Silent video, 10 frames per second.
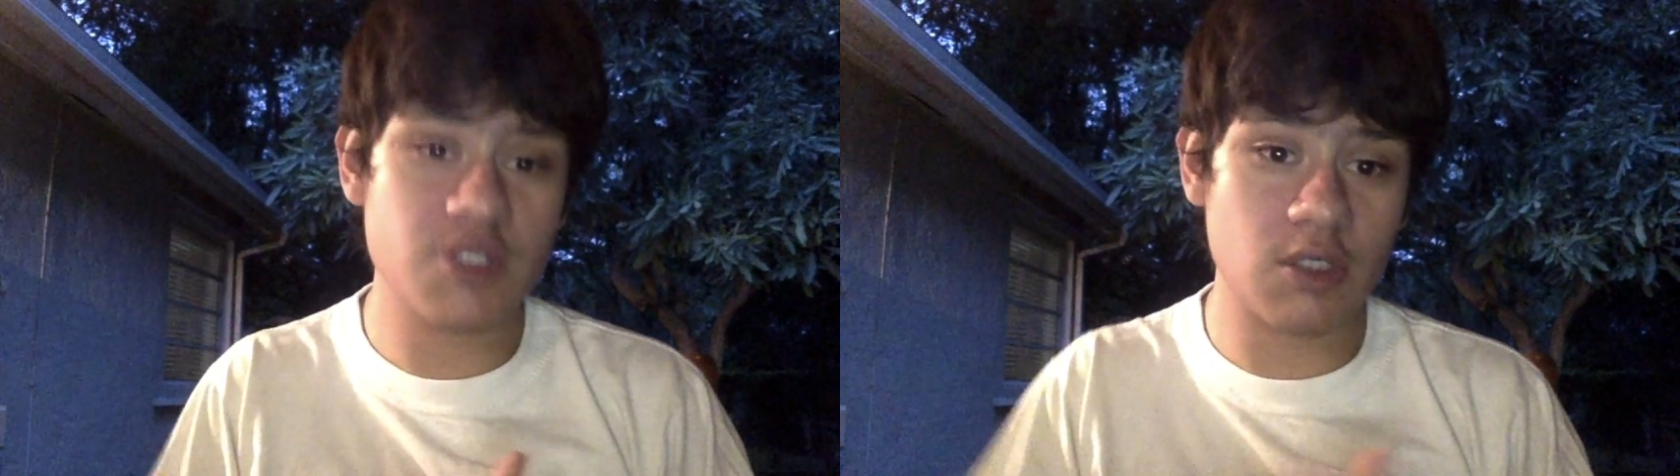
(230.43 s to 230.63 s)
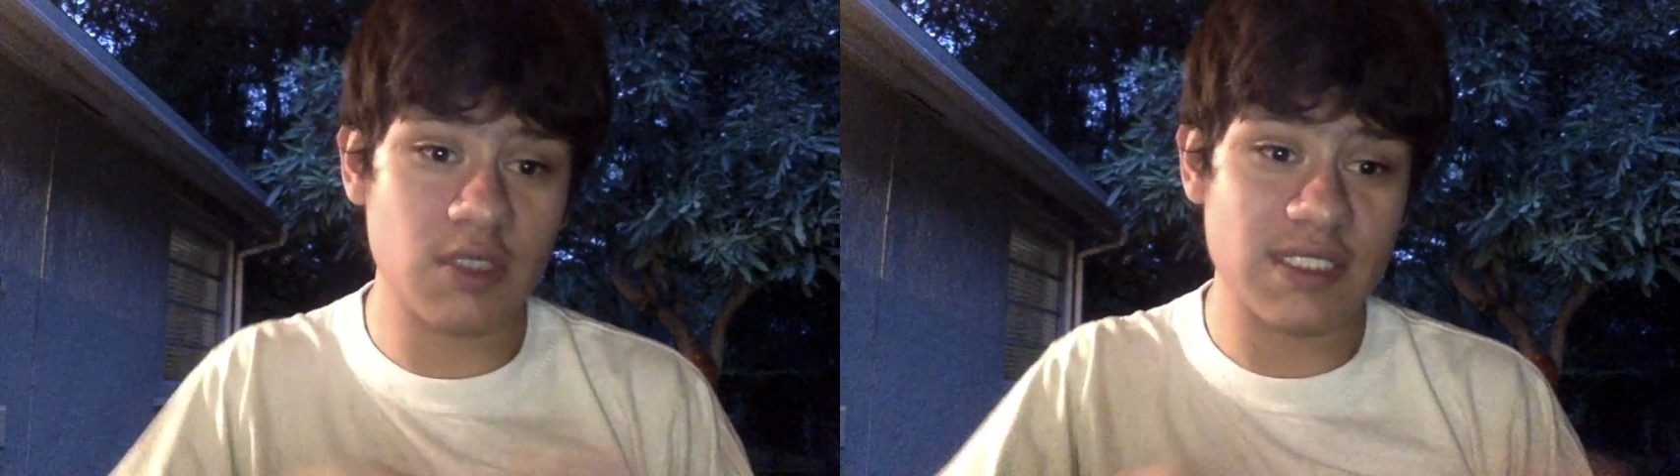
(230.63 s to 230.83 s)

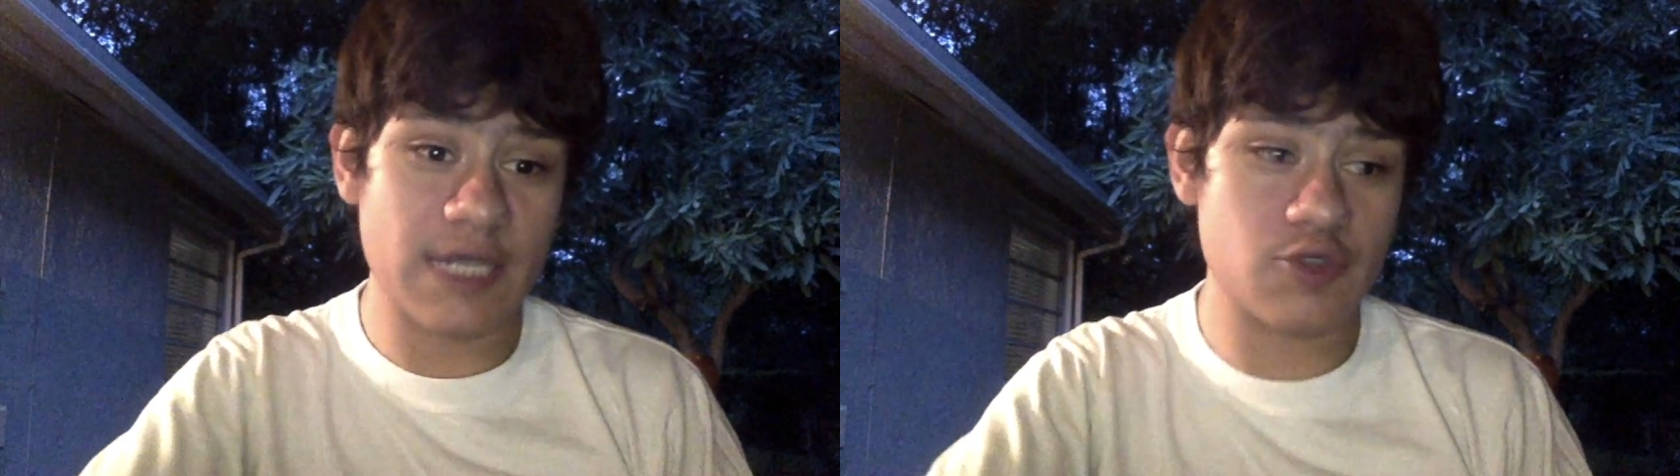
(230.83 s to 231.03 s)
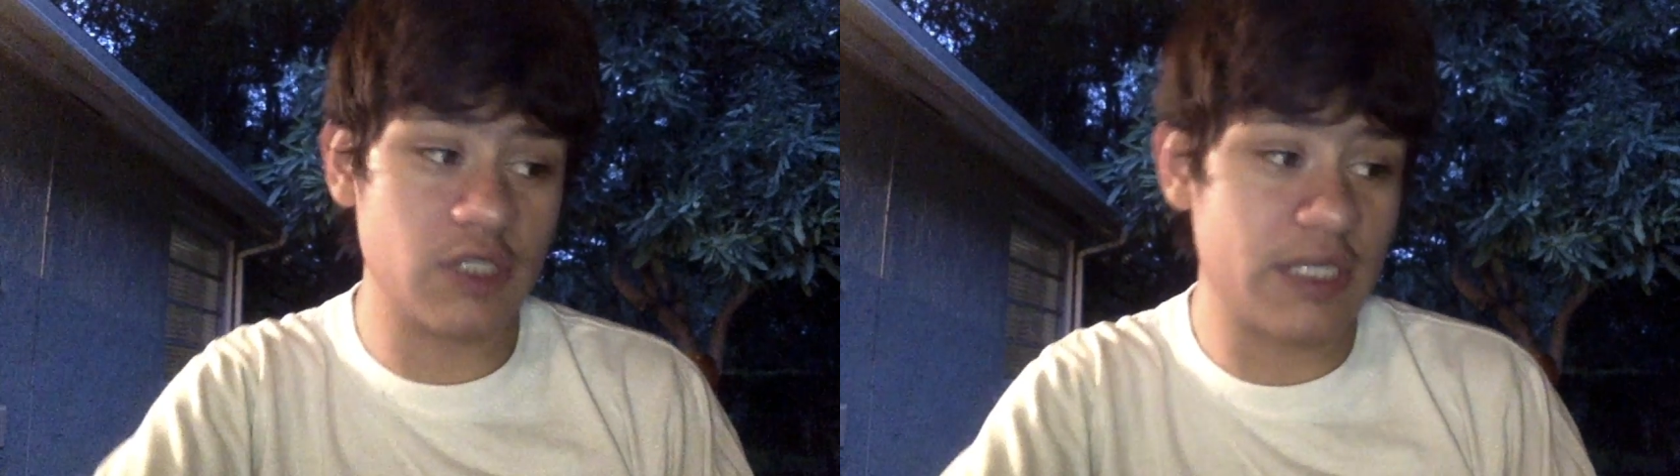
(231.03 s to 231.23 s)
So let's
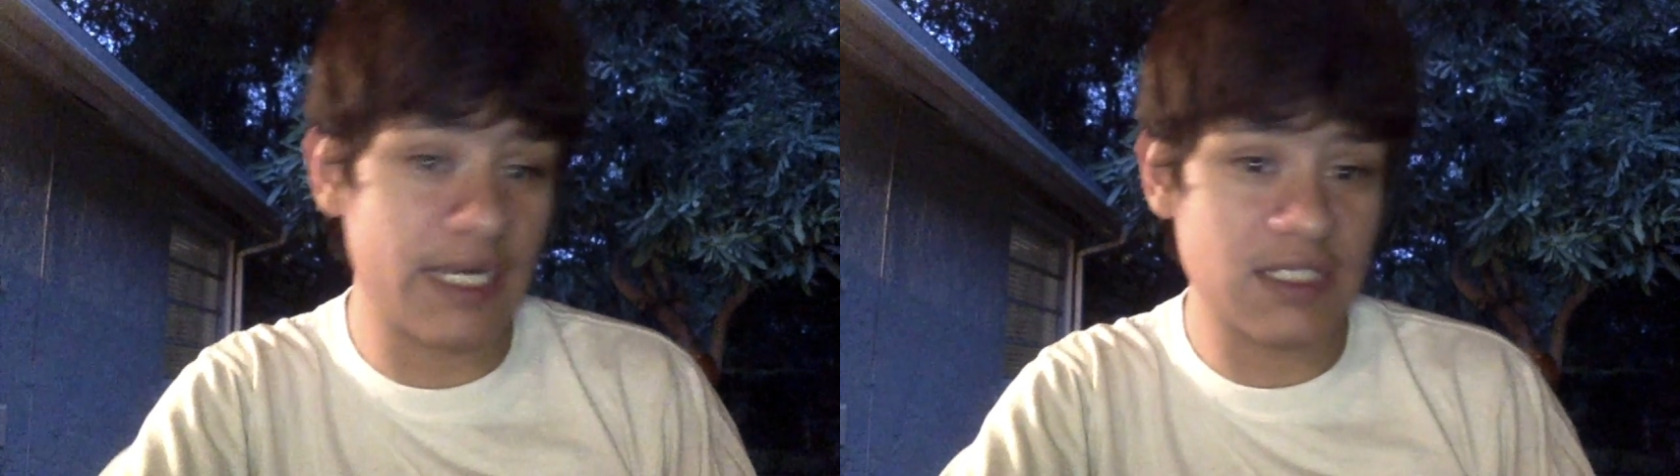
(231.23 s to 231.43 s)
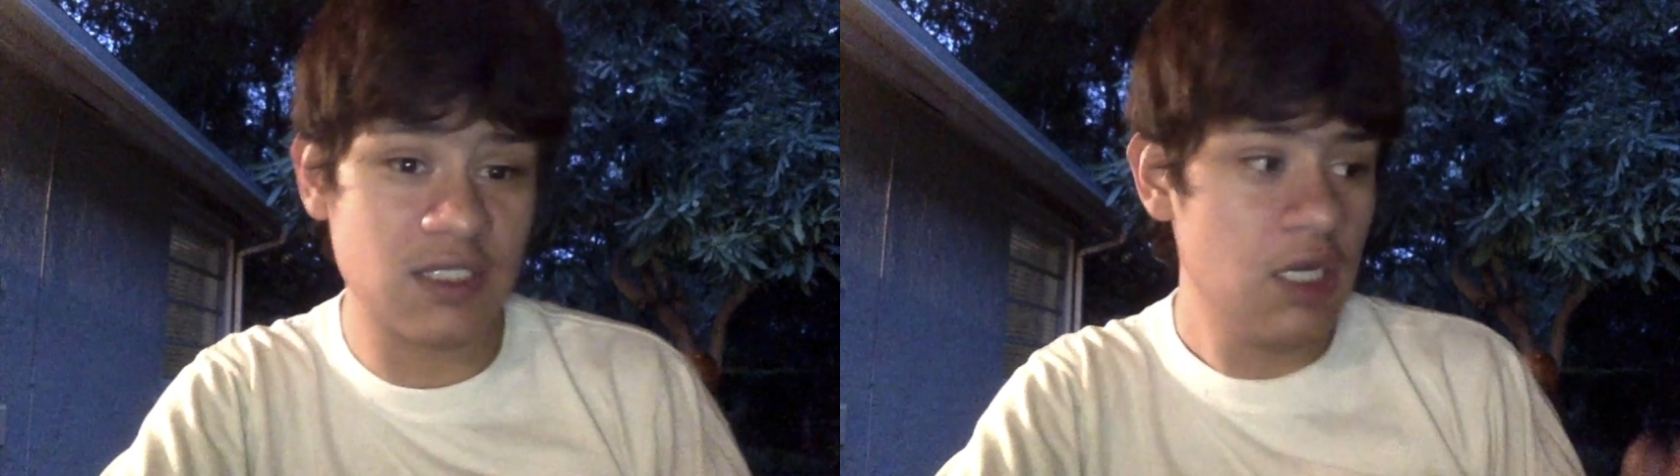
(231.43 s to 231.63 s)
actually
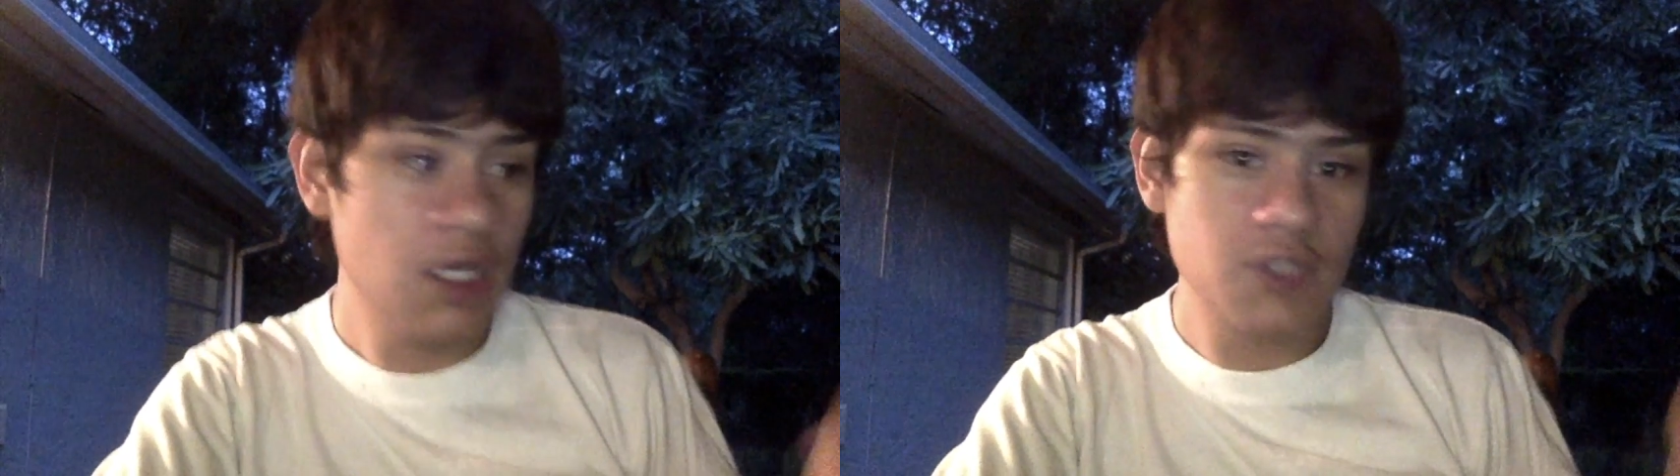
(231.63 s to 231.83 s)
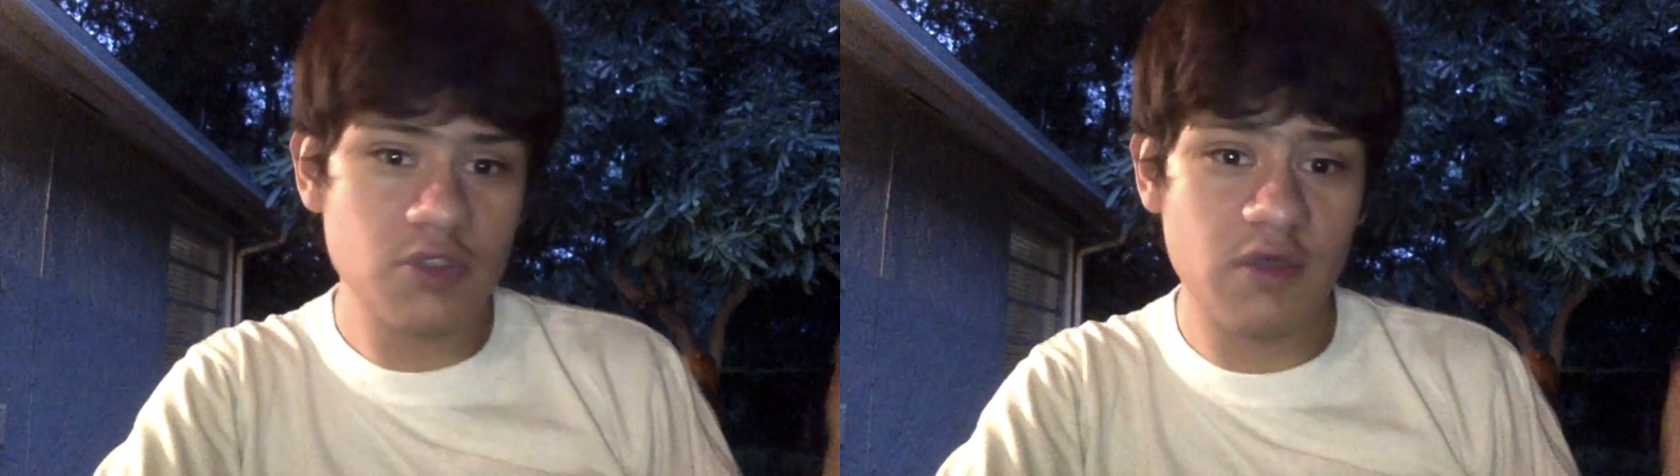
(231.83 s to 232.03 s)
get to